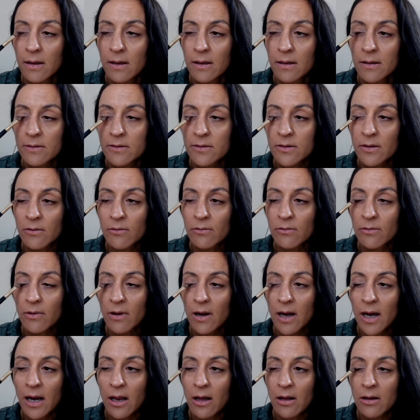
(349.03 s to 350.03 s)
so
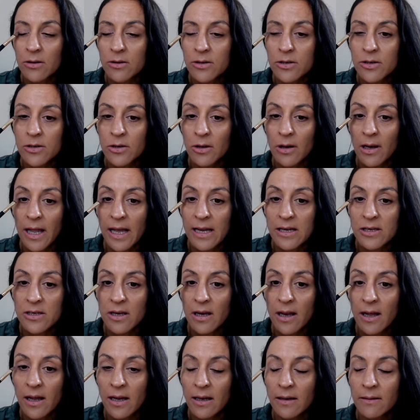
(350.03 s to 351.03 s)
right onto your lash
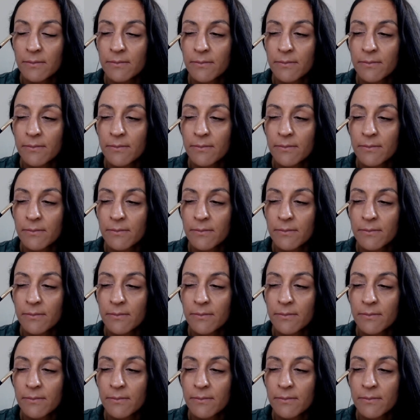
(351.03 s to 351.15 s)
line,